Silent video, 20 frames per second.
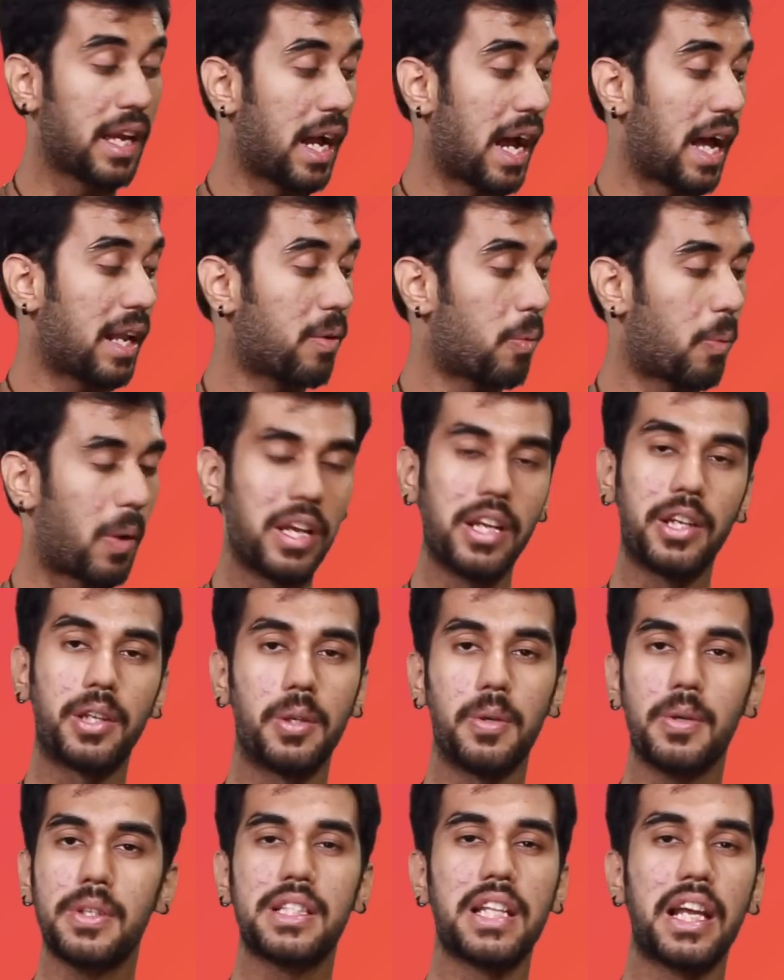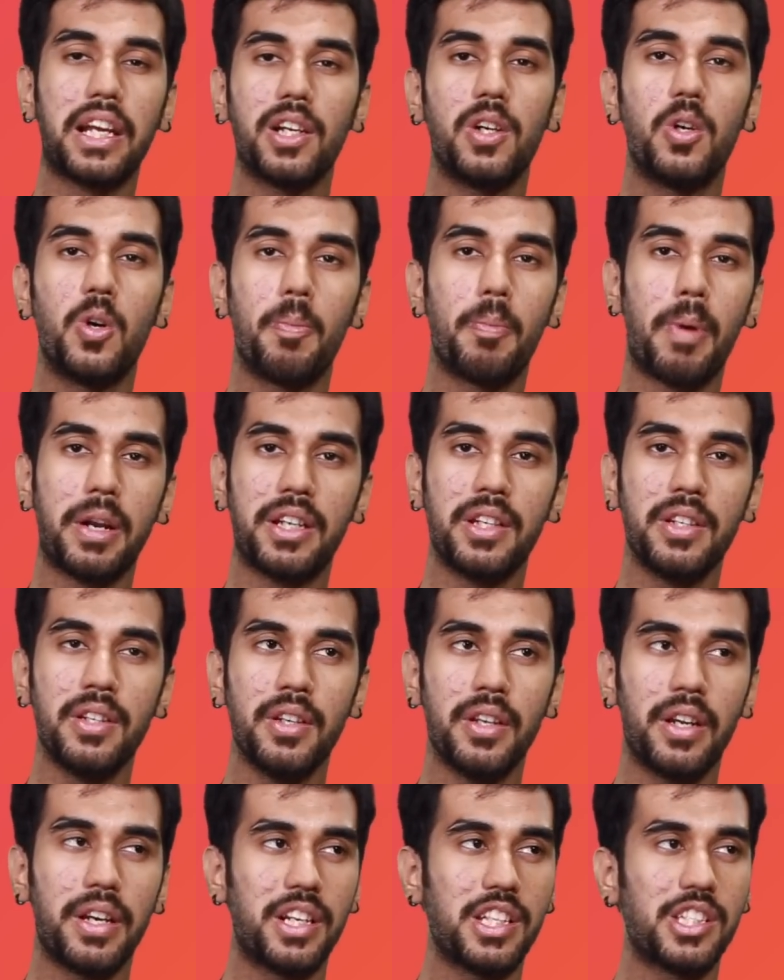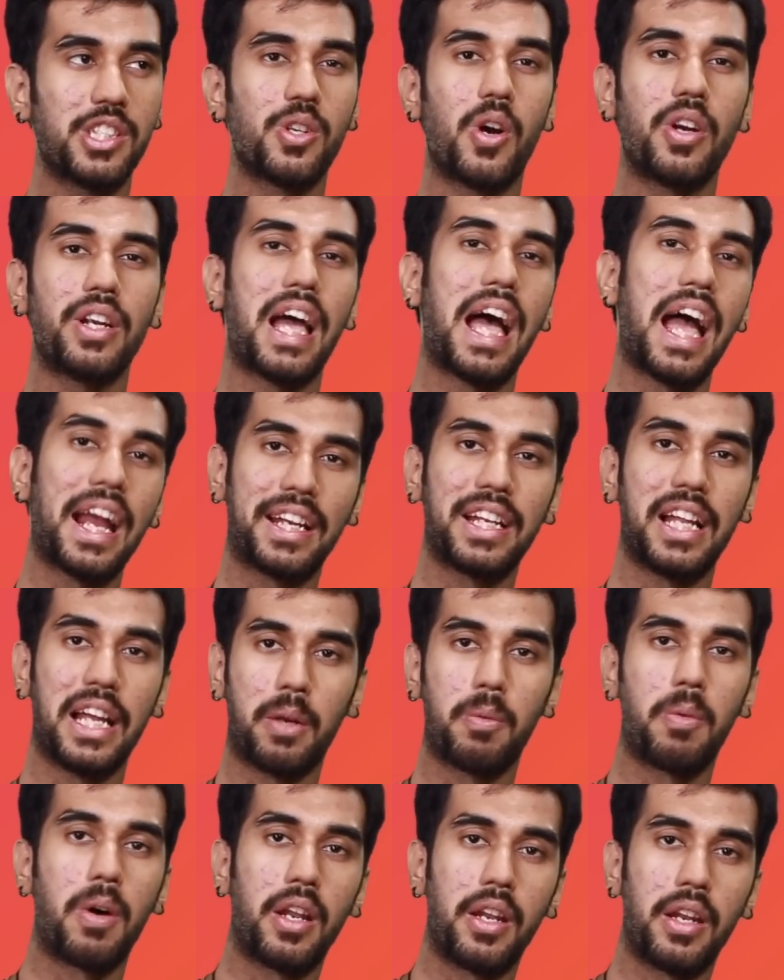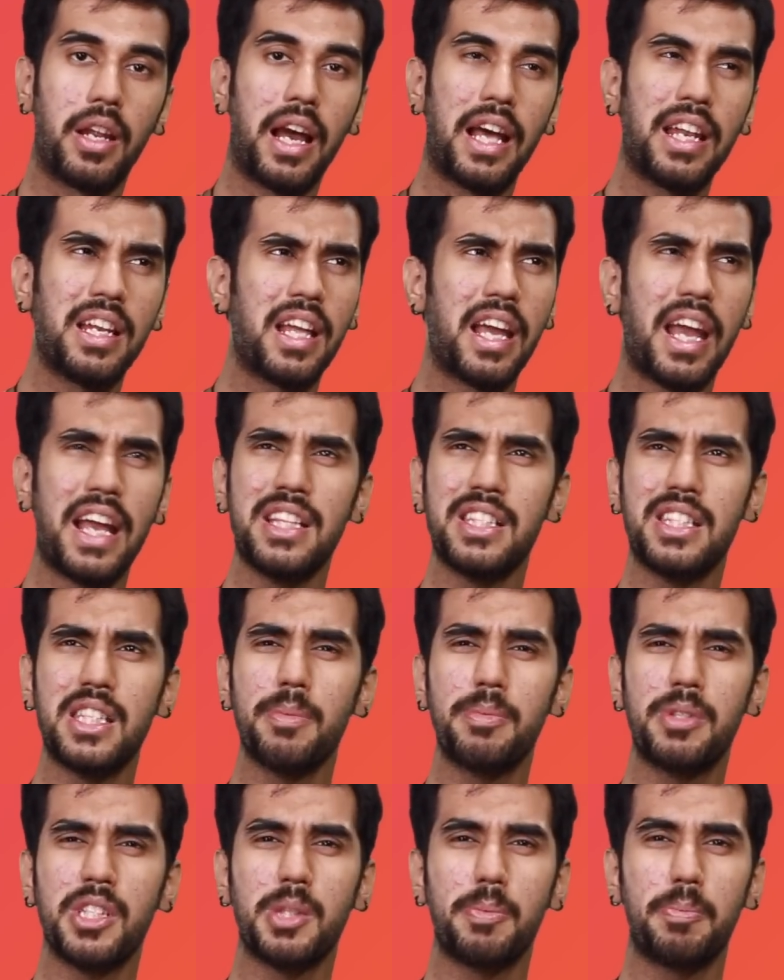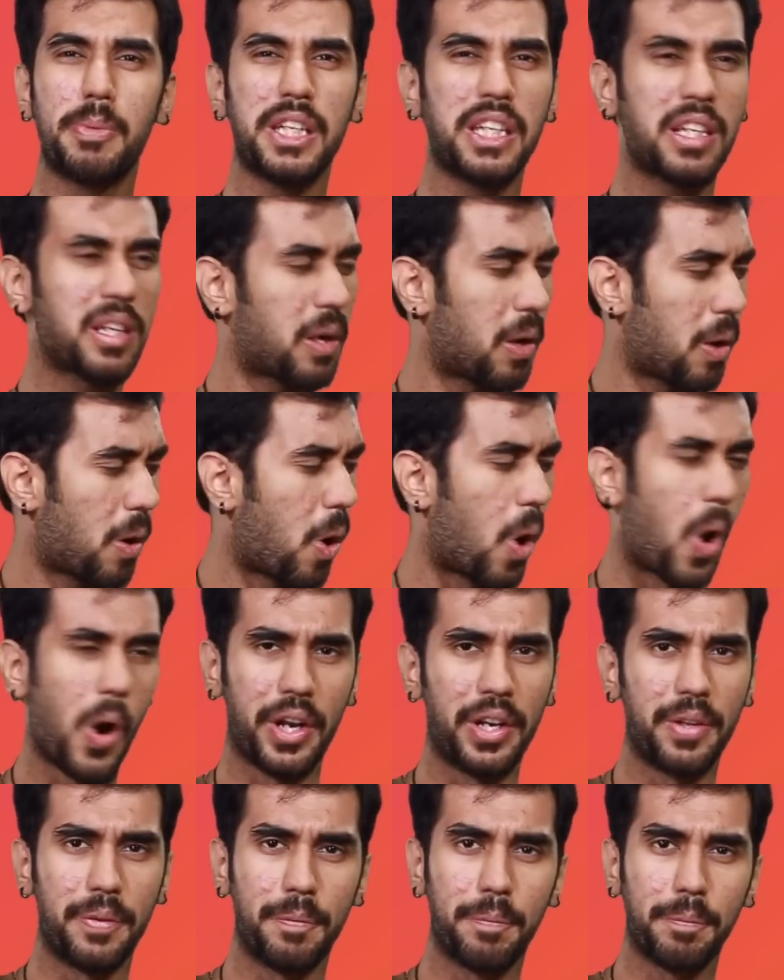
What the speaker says: And while it looks like a home button, it does not act like one and ends up just being odd.